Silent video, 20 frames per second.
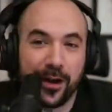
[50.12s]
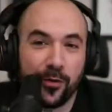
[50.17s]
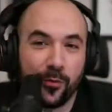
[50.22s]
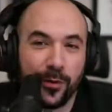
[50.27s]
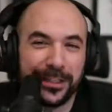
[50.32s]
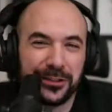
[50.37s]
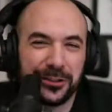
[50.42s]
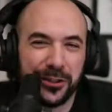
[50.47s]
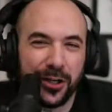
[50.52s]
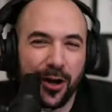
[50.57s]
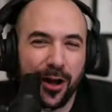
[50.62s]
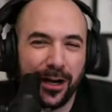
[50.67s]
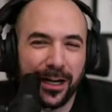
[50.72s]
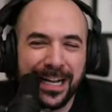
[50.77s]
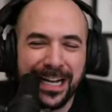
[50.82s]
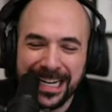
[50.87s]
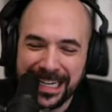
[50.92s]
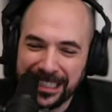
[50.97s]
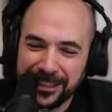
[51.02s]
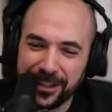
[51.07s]
You hear that rich
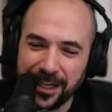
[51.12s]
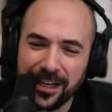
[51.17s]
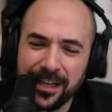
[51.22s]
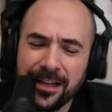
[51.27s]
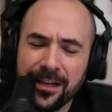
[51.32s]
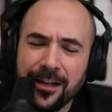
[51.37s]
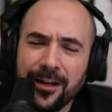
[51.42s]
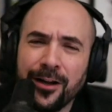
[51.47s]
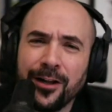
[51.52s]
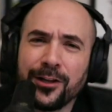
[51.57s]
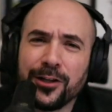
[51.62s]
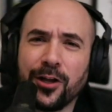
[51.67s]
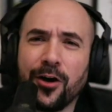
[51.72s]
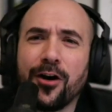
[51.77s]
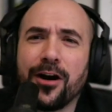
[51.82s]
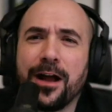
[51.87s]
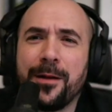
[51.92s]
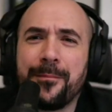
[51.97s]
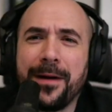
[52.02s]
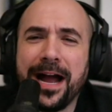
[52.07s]
talk? Does,
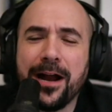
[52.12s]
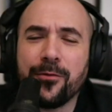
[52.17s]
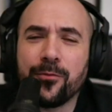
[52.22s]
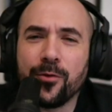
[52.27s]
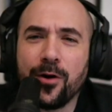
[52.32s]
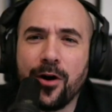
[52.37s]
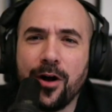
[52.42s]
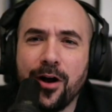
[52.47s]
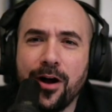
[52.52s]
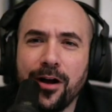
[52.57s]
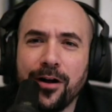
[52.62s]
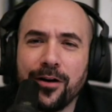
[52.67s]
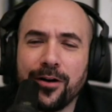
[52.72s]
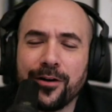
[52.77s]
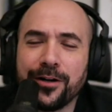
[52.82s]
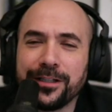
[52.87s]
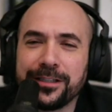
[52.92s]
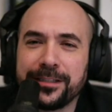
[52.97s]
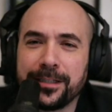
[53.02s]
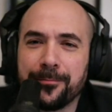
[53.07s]
yeah. Laura, am I
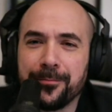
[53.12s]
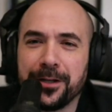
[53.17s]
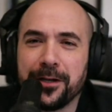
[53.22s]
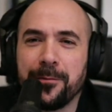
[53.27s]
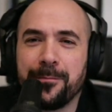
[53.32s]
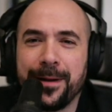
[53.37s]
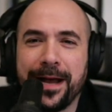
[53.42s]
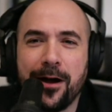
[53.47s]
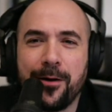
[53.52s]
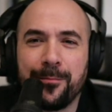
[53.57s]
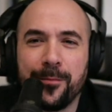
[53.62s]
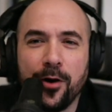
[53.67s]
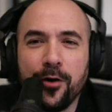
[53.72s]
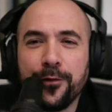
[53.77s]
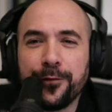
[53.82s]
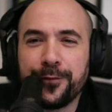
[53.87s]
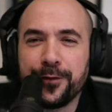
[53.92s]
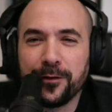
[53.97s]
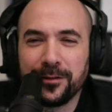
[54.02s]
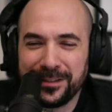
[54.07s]
wrong, or does something
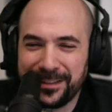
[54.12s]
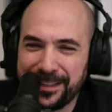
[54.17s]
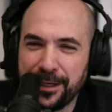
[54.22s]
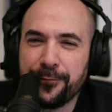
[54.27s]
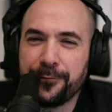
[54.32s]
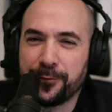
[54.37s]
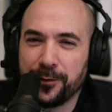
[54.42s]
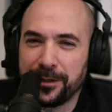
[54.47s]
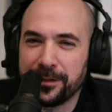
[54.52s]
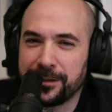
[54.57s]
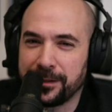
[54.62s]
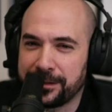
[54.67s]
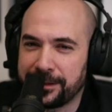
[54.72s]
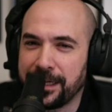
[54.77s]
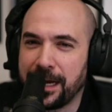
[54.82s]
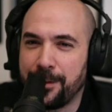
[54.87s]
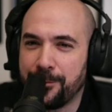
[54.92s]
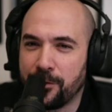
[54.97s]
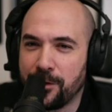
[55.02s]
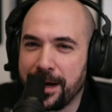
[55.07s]
about Mo feel
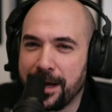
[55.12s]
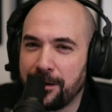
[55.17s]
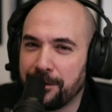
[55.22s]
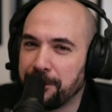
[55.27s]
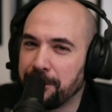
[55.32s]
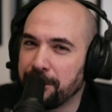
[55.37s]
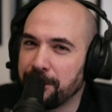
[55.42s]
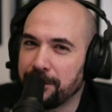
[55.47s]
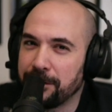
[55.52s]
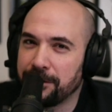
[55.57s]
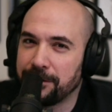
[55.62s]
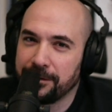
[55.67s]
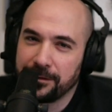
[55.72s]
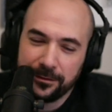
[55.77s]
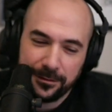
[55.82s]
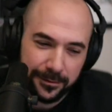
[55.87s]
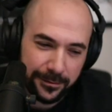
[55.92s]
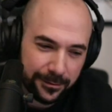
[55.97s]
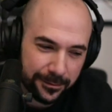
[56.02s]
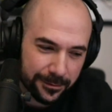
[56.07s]
different this time around?
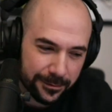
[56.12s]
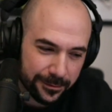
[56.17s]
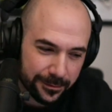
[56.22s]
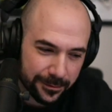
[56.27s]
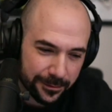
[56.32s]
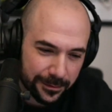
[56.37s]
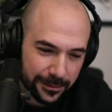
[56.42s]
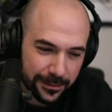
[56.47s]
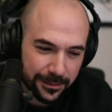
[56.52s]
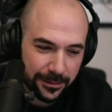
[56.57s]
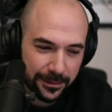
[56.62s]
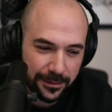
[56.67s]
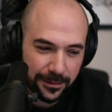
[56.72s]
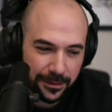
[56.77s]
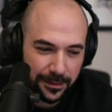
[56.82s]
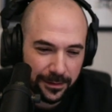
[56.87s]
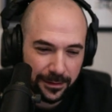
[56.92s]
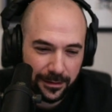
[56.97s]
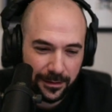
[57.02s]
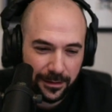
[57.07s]
It's not, I
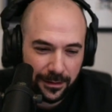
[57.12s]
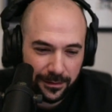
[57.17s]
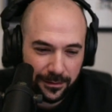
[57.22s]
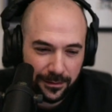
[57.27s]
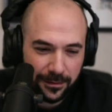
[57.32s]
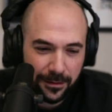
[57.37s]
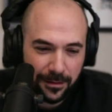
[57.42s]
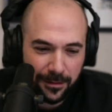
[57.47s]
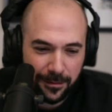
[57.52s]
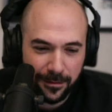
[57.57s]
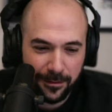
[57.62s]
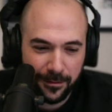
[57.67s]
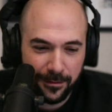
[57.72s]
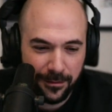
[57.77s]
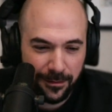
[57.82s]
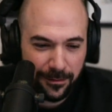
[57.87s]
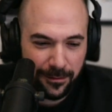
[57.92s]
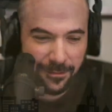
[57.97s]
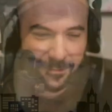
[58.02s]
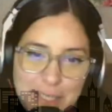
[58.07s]
smell a lot of money. He
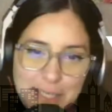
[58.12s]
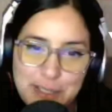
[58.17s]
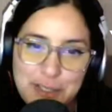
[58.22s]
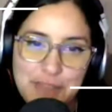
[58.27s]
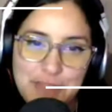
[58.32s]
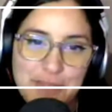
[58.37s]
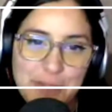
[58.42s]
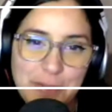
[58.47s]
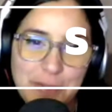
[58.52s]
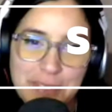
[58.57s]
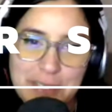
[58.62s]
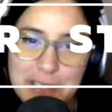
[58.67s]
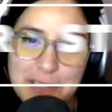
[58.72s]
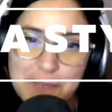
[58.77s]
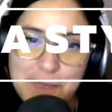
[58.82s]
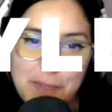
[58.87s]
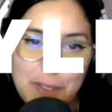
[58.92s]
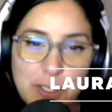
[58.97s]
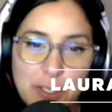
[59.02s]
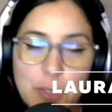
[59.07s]
smells very rich. Even
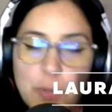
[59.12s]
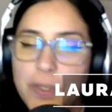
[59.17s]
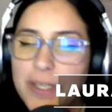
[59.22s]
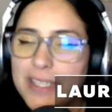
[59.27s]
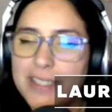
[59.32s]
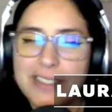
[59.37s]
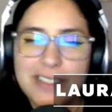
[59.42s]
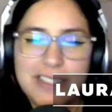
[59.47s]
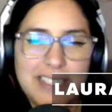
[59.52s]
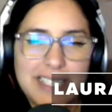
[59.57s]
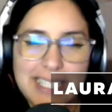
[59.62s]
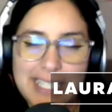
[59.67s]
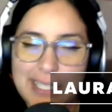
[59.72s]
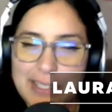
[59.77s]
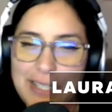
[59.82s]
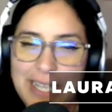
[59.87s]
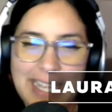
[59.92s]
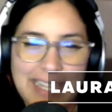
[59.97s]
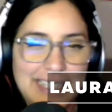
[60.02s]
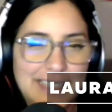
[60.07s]
though this is virtual, I could
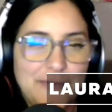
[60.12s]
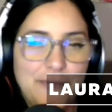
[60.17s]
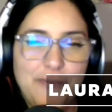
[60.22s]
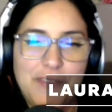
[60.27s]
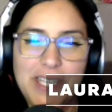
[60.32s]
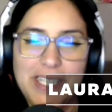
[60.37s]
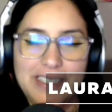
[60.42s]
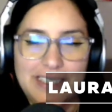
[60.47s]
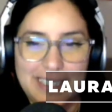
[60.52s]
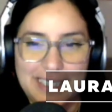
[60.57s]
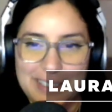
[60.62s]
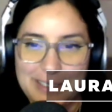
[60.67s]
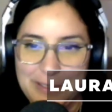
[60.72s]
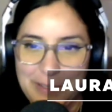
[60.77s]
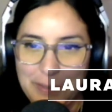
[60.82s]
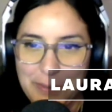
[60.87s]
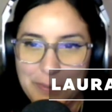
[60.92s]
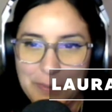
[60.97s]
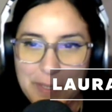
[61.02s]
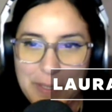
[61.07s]
see it. I could feel
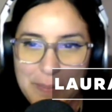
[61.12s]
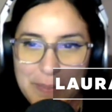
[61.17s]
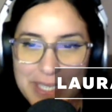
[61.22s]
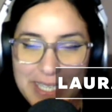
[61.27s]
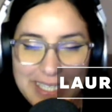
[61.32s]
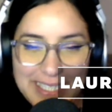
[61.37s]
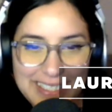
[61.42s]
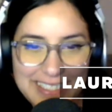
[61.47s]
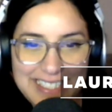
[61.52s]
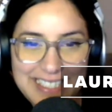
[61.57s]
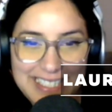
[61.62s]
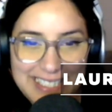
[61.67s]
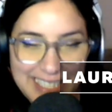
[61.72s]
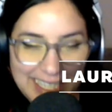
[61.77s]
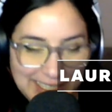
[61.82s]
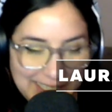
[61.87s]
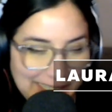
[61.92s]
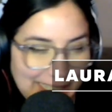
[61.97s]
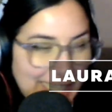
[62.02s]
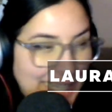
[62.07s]
it. You know what I mean? I could
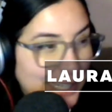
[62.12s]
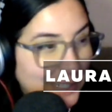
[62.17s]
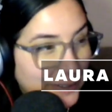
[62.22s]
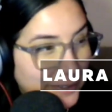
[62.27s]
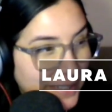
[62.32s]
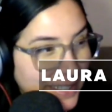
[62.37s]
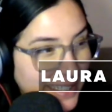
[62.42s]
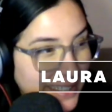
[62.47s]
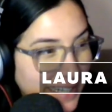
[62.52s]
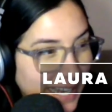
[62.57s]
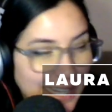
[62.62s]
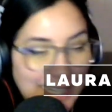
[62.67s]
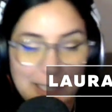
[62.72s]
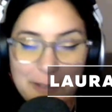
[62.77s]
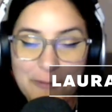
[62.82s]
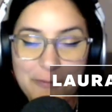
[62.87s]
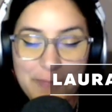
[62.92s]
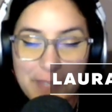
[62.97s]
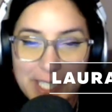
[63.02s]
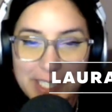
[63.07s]
I could hear it.
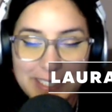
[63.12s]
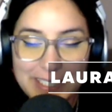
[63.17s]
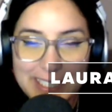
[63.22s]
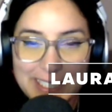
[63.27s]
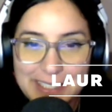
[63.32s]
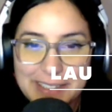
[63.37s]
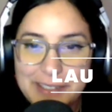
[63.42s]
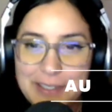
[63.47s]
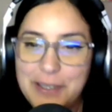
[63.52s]
Talk to us it.